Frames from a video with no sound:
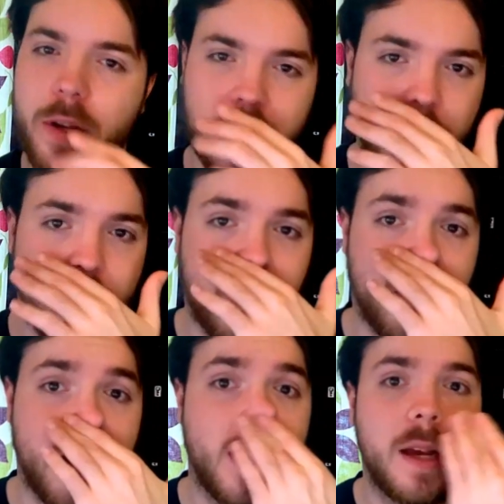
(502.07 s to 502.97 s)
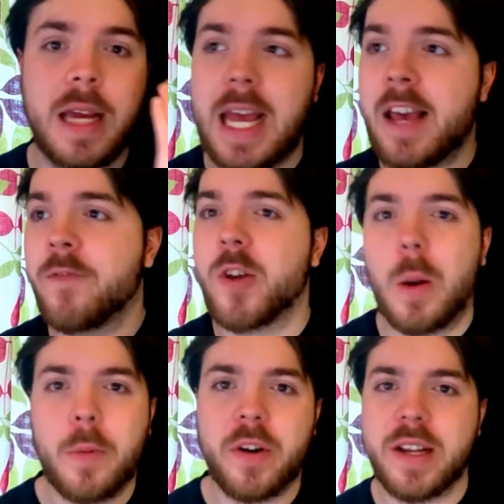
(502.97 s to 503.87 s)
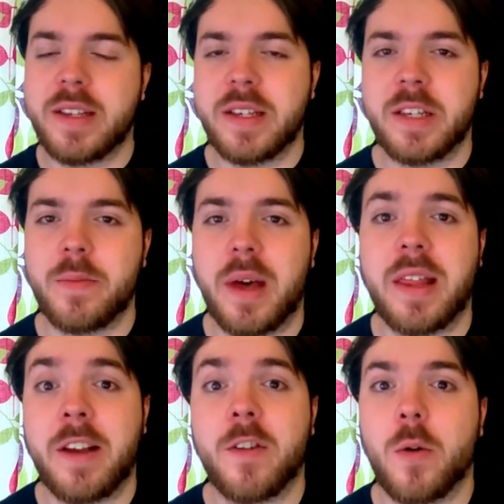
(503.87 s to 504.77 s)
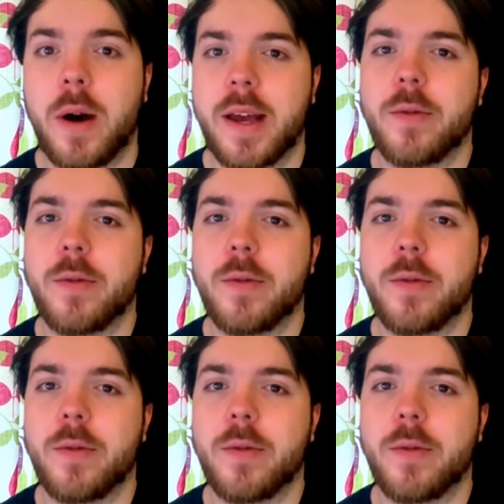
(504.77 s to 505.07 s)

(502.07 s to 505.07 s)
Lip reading: So I cover every operating system that they require,